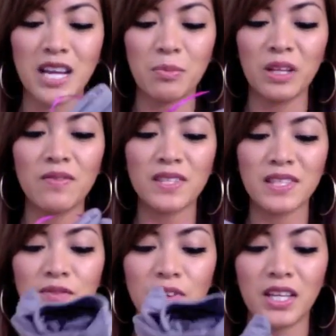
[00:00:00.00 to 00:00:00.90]
I believe this
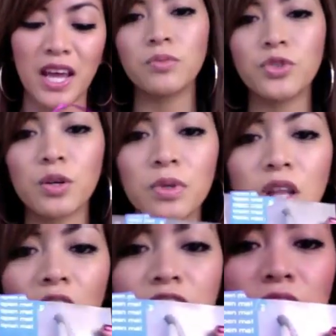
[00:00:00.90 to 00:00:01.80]
is a v-neck.
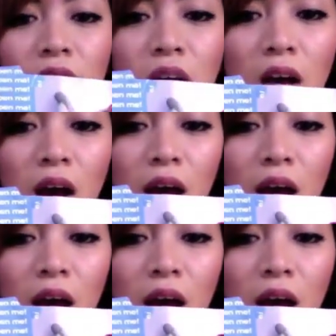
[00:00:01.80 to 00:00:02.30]
Dermalogica.